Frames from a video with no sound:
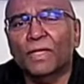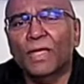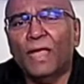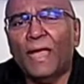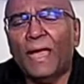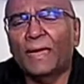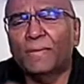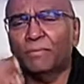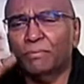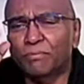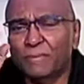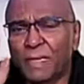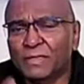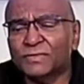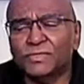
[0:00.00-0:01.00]
and
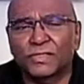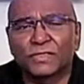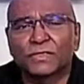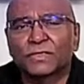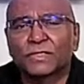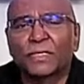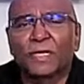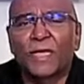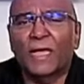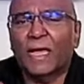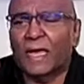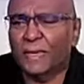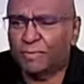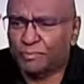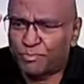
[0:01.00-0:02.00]
melt it
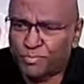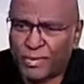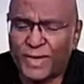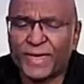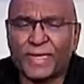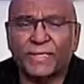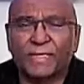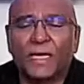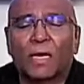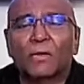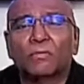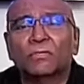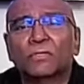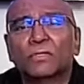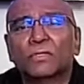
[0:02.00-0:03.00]
and break it
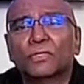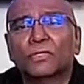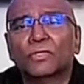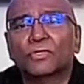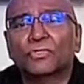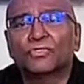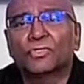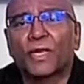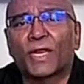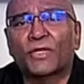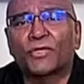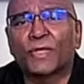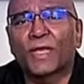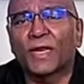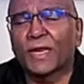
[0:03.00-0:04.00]
down so that
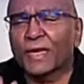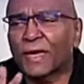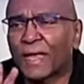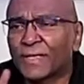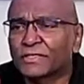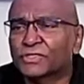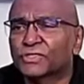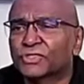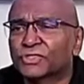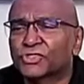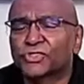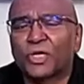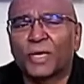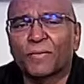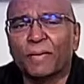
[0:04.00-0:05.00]
you get a nice
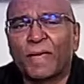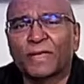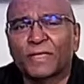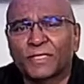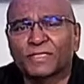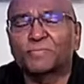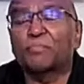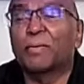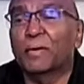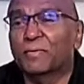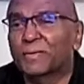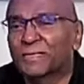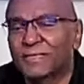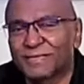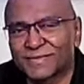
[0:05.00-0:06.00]
shape and it's
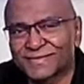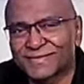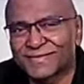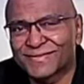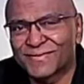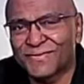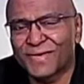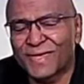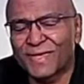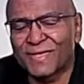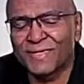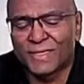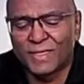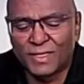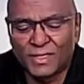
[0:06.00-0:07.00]
permanent. Okay,
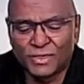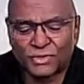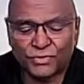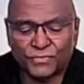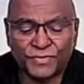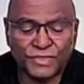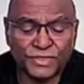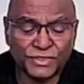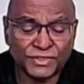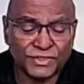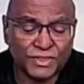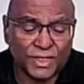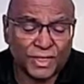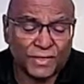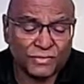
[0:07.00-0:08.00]
so this is
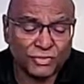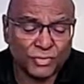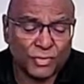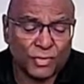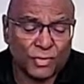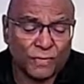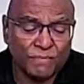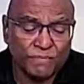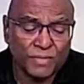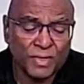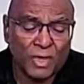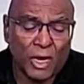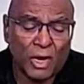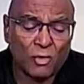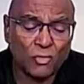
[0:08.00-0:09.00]
so
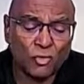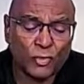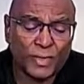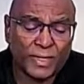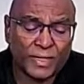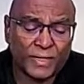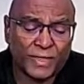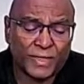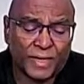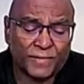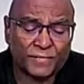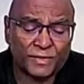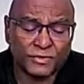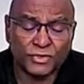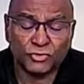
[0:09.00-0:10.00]
how quickly
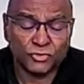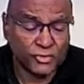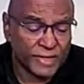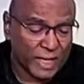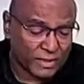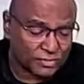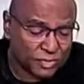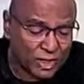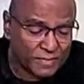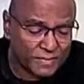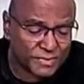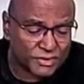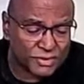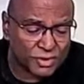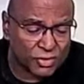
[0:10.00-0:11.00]
can so let me
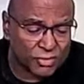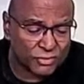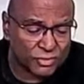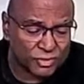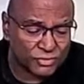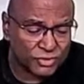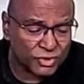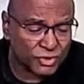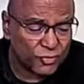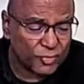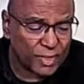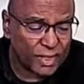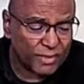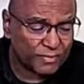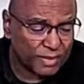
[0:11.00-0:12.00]
just continue
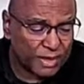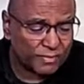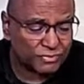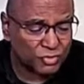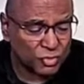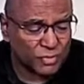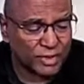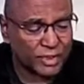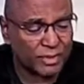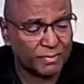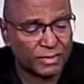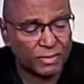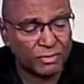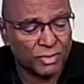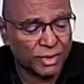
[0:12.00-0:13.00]
where I'm talking
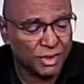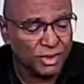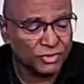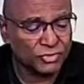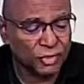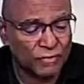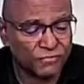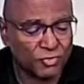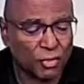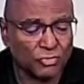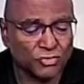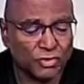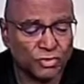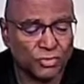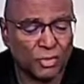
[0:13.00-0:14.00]
about. So I've
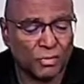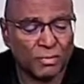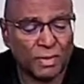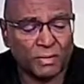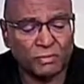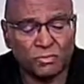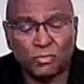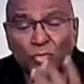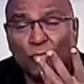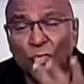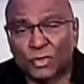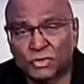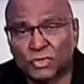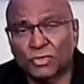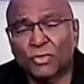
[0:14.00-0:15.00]
talked to you about
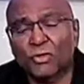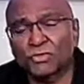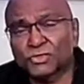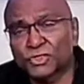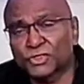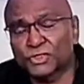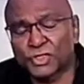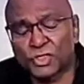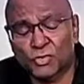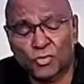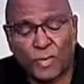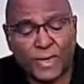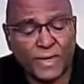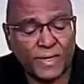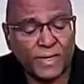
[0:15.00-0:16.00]
what's a non-surgical
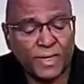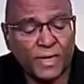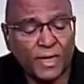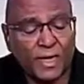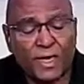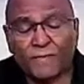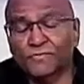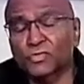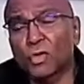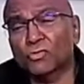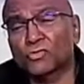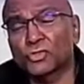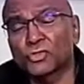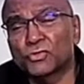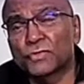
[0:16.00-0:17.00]
way. I've
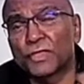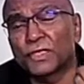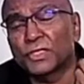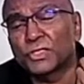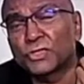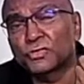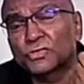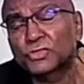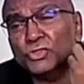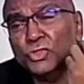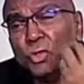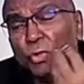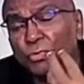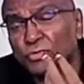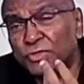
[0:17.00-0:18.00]
talked to you that it uses
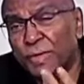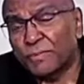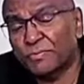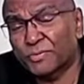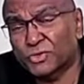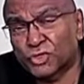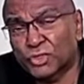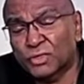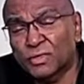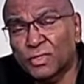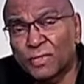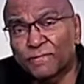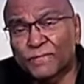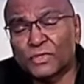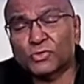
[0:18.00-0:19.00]
cold temperature.
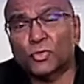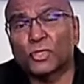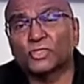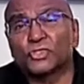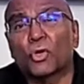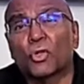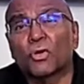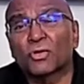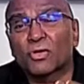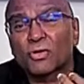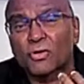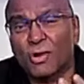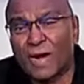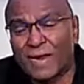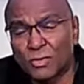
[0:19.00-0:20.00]
That's why it's called
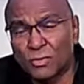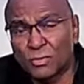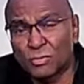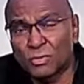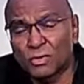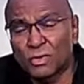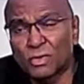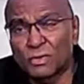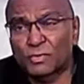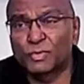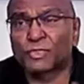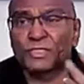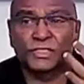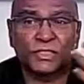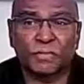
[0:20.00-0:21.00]
cryo,
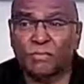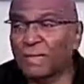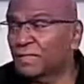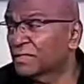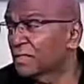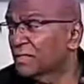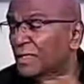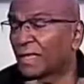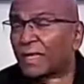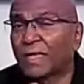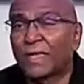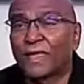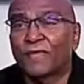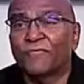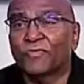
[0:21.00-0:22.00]
which is the method that I
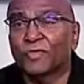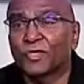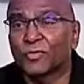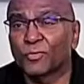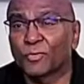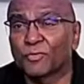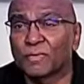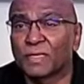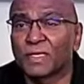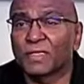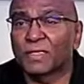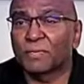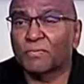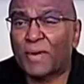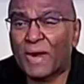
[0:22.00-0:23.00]
have here with me in
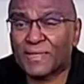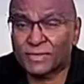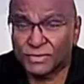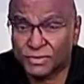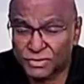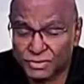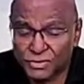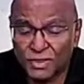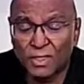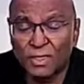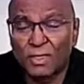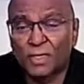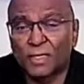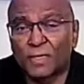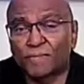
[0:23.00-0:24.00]
the practice.
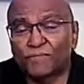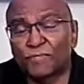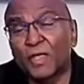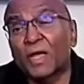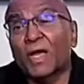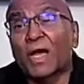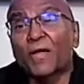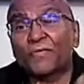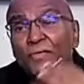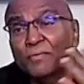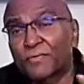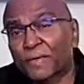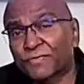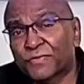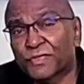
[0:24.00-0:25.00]
There are other
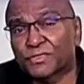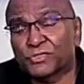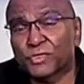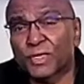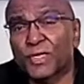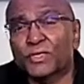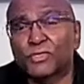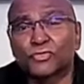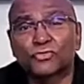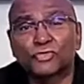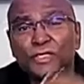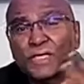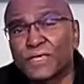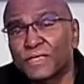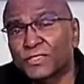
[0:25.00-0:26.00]
methods. You can use
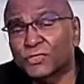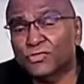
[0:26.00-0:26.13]
heat, you